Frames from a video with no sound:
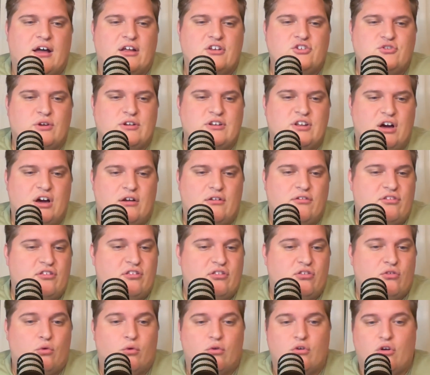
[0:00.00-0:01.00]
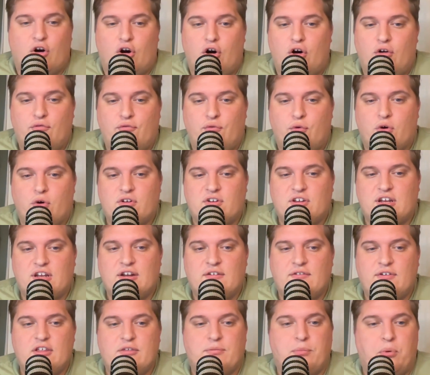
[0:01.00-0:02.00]
Trey Donaldson scored all
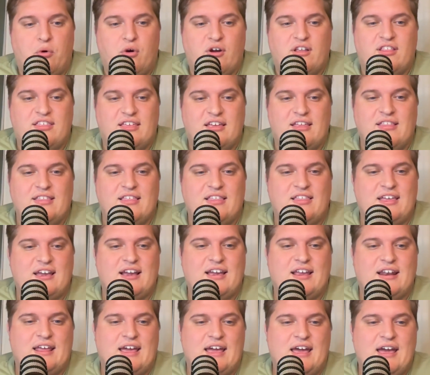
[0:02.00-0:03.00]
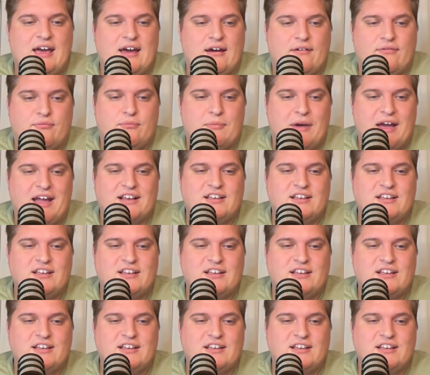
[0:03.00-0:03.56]
14 of his points in the second half,